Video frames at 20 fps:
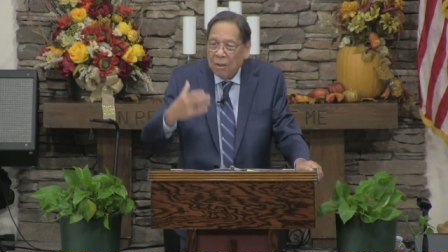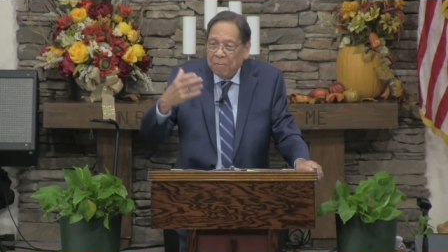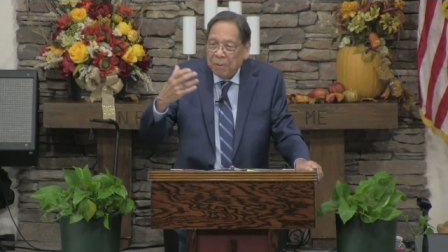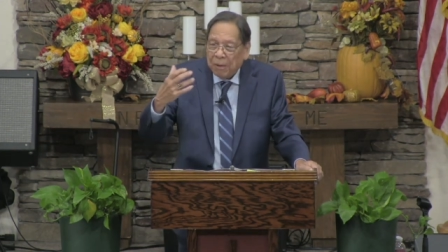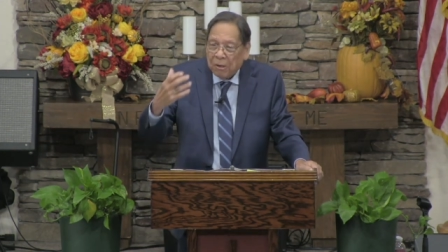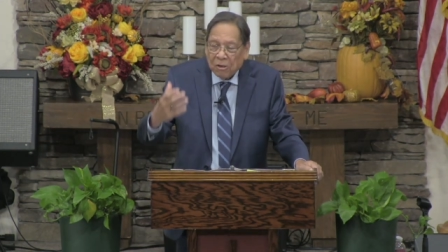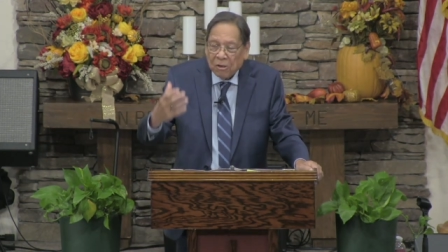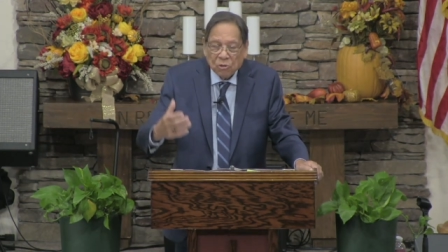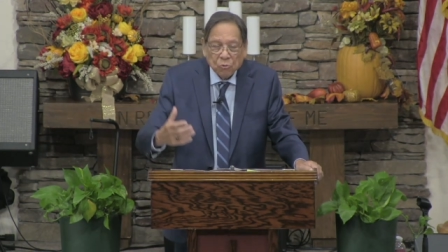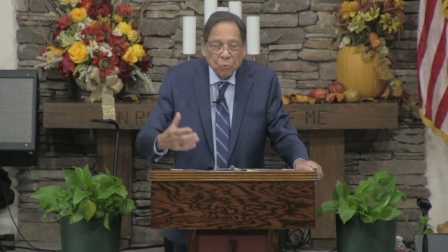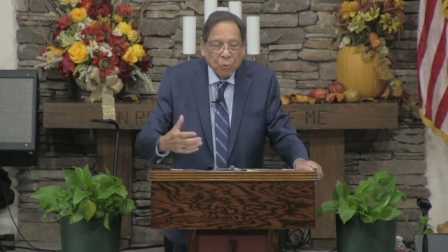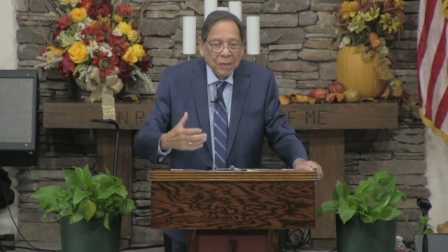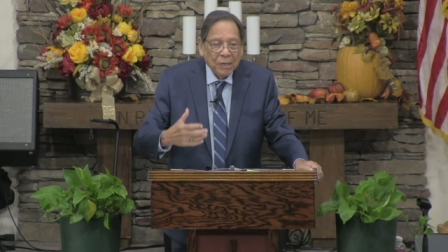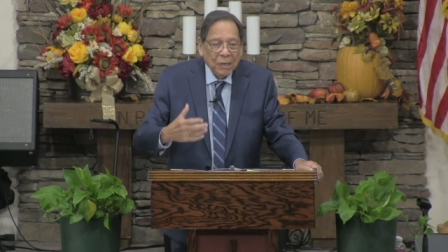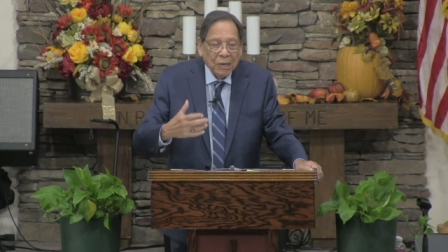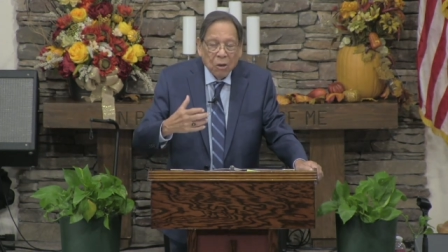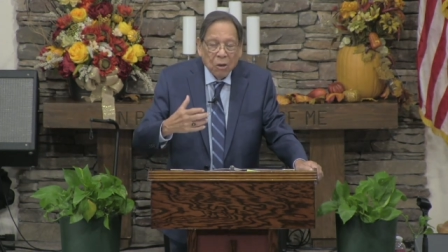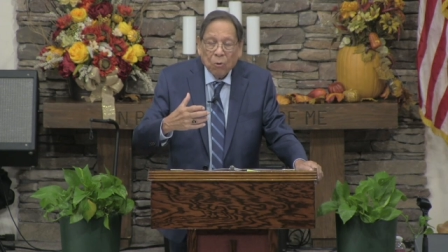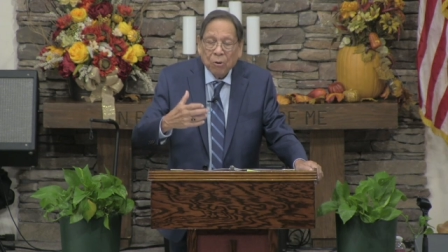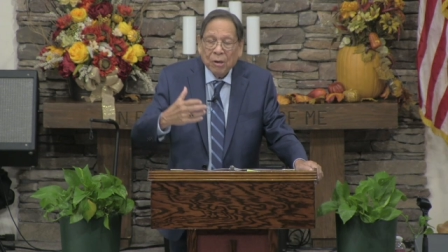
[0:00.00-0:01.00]
because we
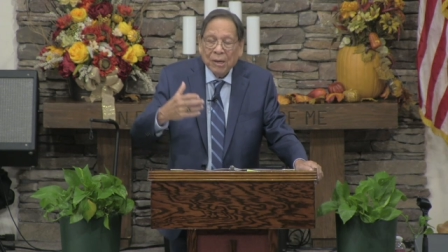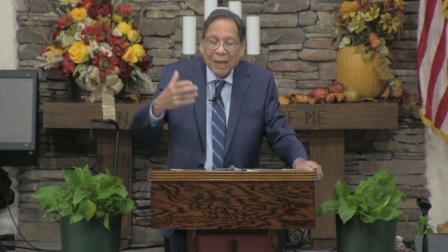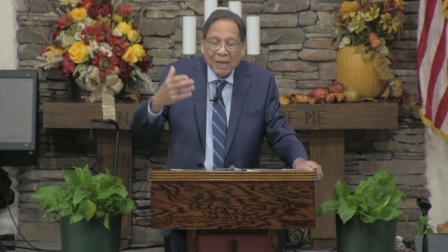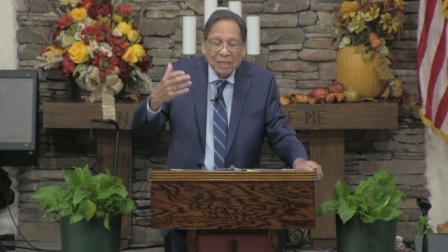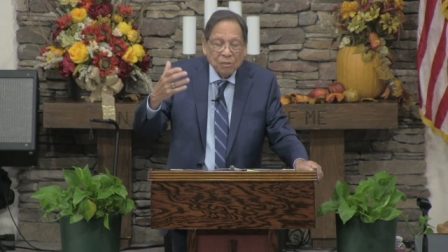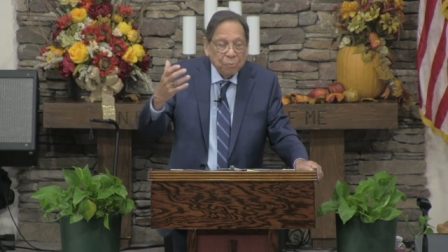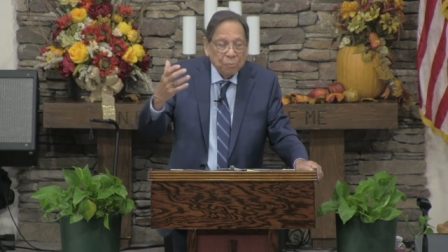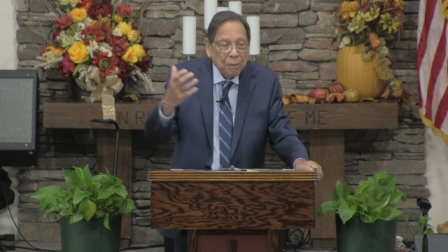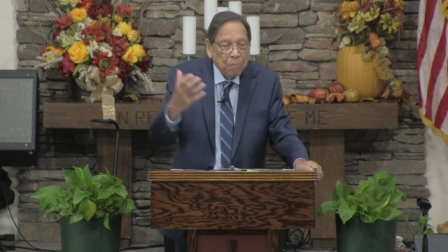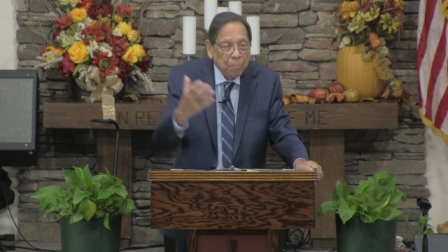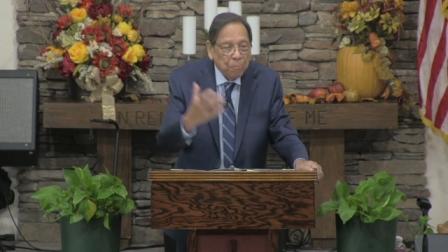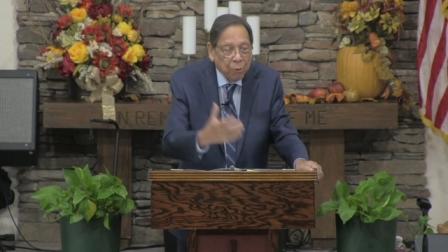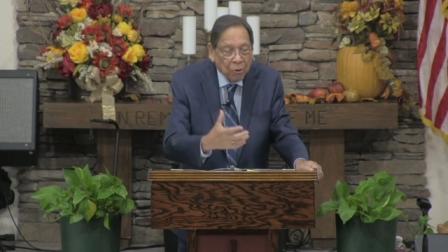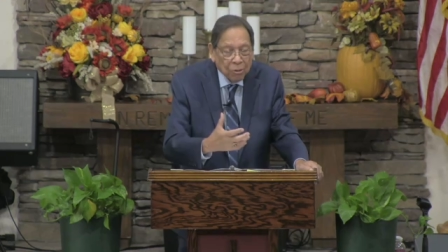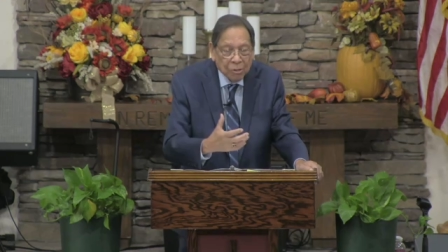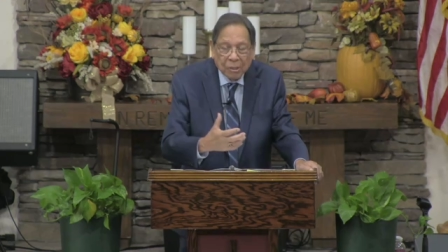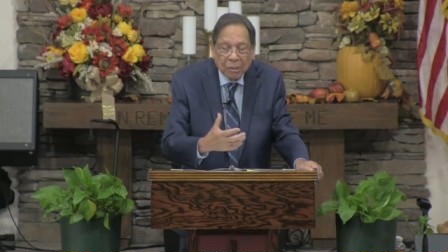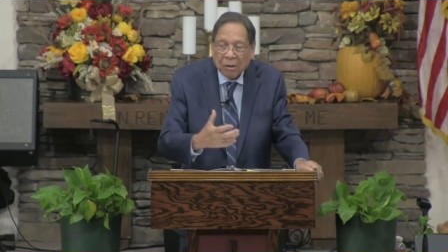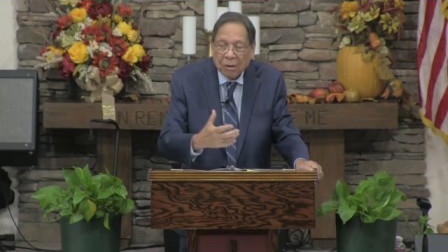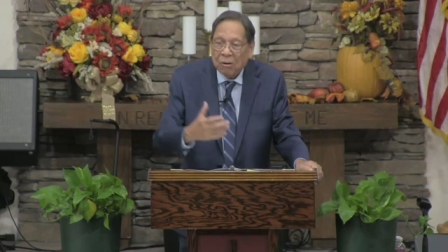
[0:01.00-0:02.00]
know it has been
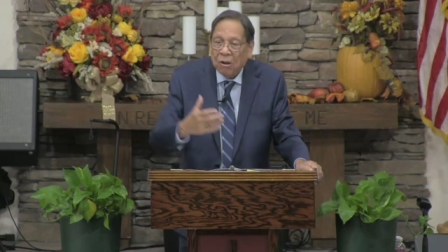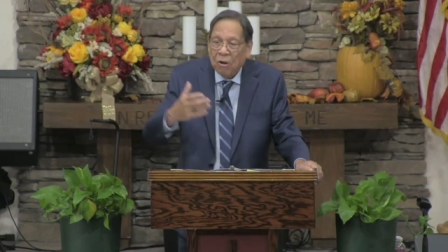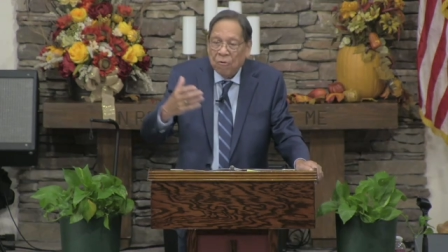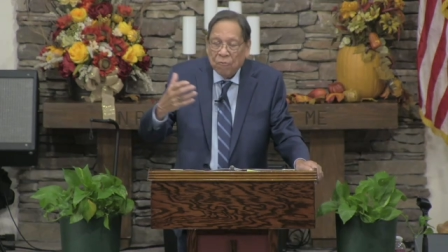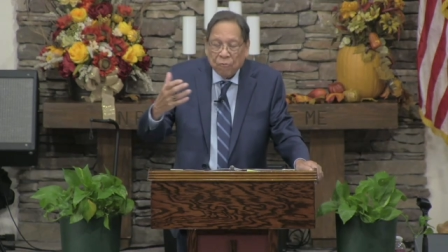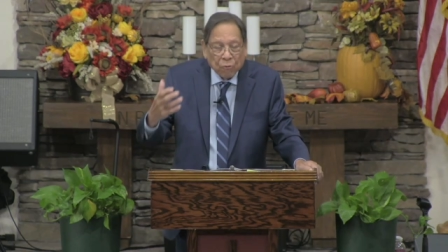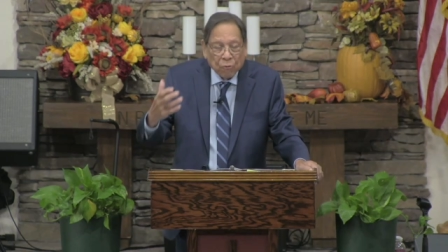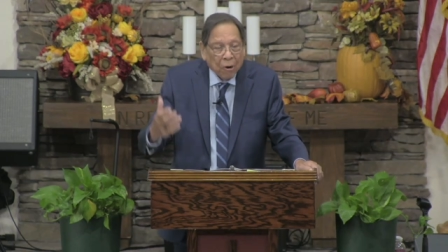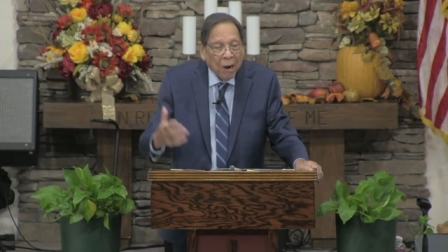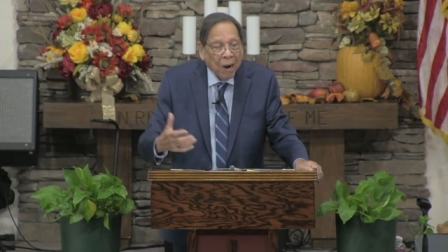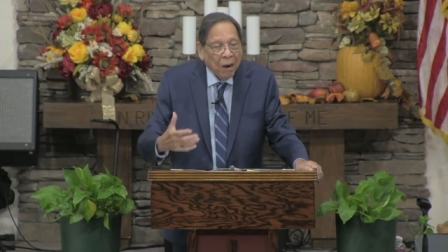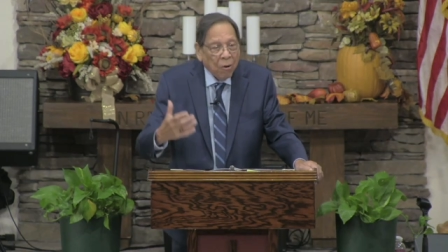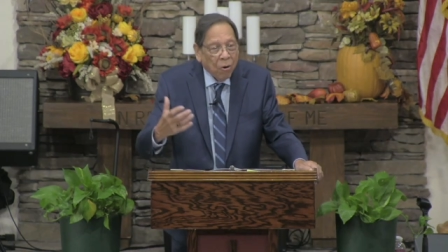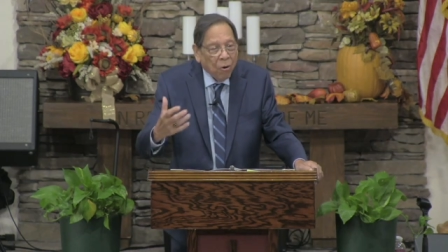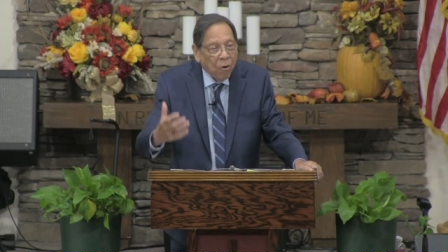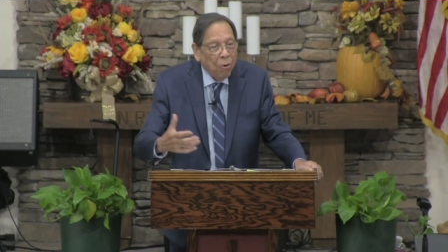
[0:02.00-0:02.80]
put there for our